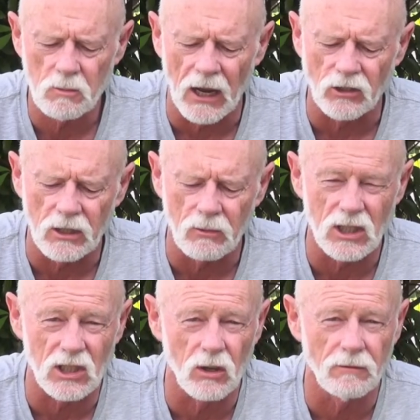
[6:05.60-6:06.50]
battery
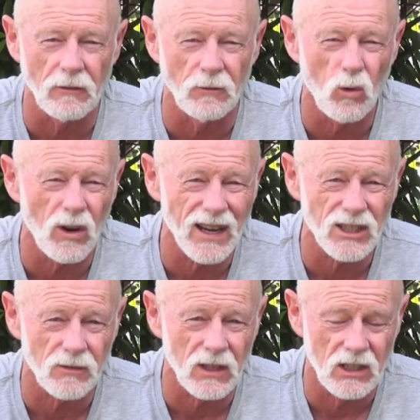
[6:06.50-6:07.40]
which is good for 4
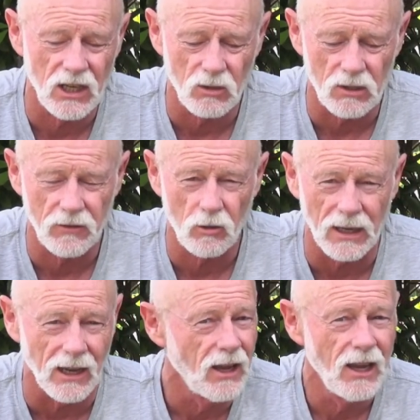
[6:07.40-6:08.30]
hours of continuous
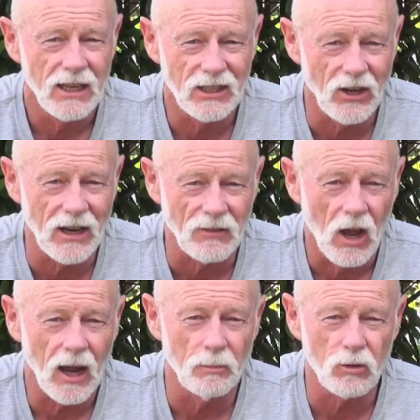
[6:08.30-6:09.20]
filming. You don't have,
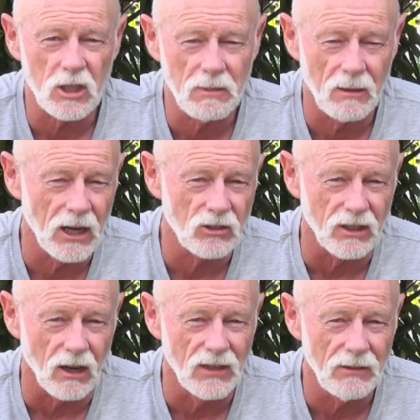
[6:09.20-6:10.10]
I bought a spare
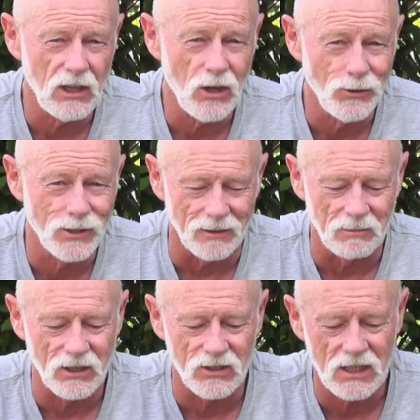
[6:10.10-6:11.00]
battery. I've never used it
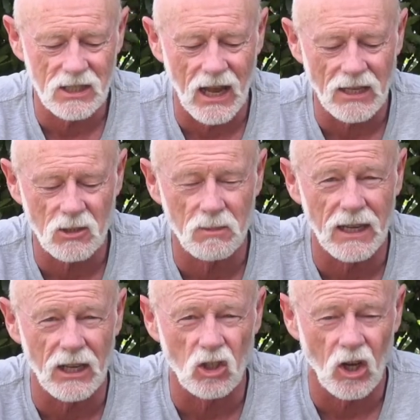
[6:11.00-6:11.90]
because this lasts me
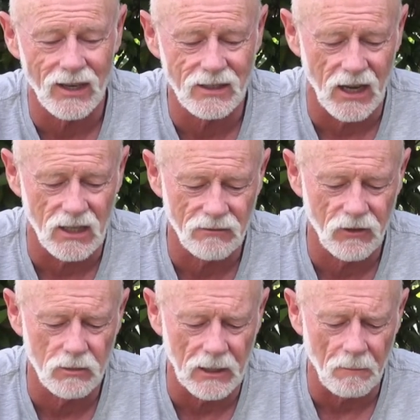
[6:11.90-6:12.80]
an entire day's
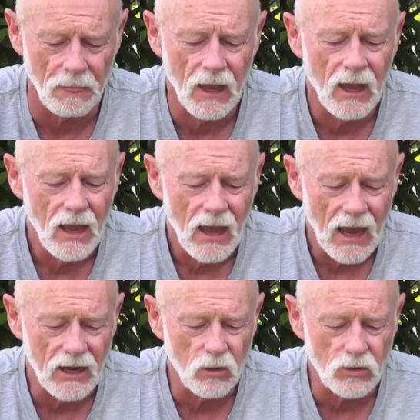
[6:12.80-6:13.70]
filming.
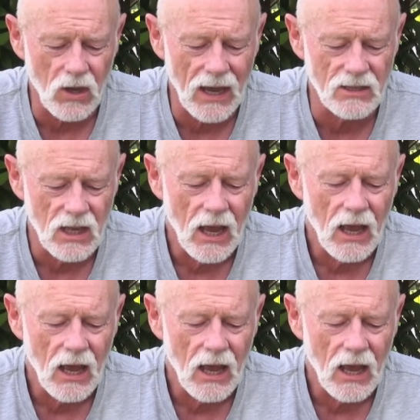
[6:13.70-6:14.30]
And it also has